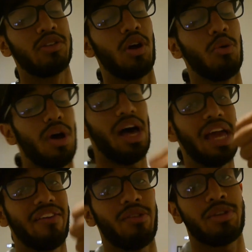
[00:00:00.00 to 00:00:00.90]
So
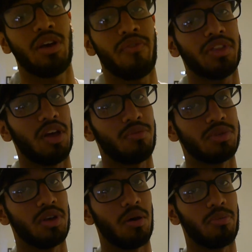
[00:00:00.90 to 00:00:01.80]
I give myself a
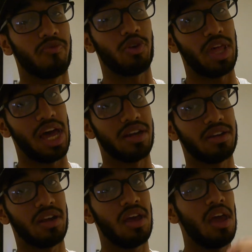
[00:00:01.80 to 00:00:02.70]
thumbs up for
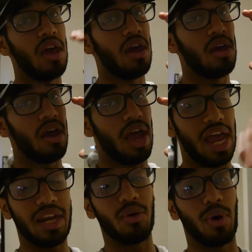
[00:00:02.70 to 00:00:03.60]
that.
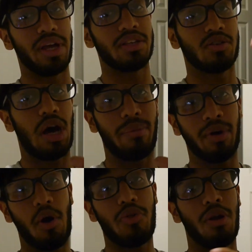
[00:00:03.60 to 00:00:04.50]
Anyway, so I'm gonna
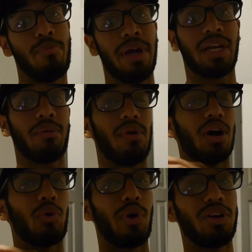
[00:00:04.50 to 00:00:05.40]
go there and pick up
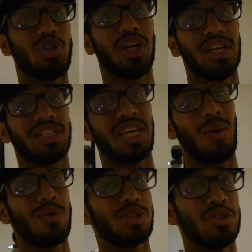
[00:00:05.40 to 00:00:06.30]
a grilled chicken
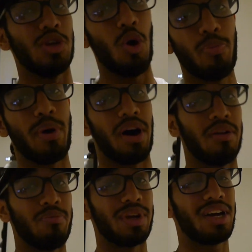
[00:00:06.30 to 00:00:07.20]
sandwich, no
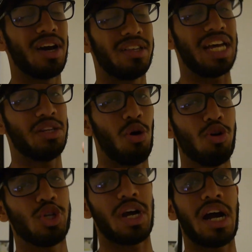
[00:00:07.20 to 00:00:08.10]
bun, because I
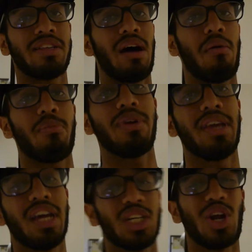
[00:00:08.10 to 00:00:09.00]
told you guys I'm gonna be
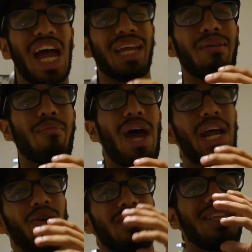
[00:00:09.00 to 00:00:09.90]
tracking my
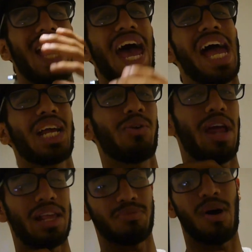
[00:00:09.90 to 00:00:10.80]
macros as accurate
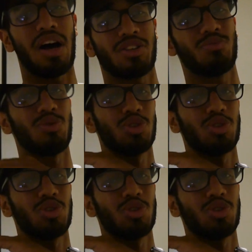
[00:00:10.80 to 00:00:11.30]
as possible.